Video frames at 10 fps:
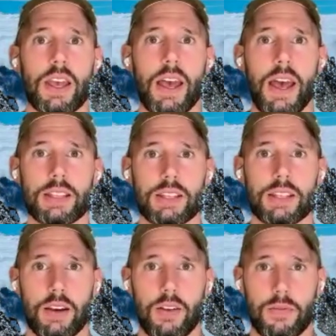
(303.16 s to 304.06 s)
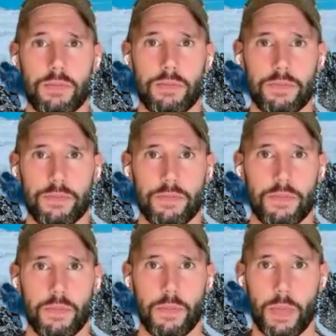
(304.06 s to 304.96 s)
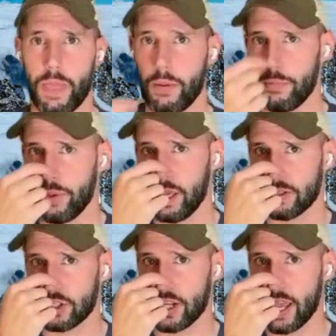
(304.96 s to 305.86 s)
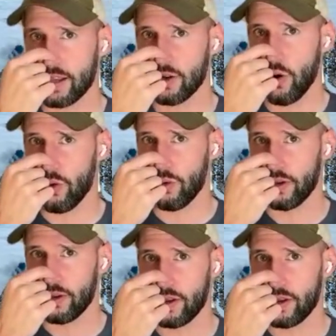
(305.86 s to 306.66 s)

Exhale. Pinch and hold.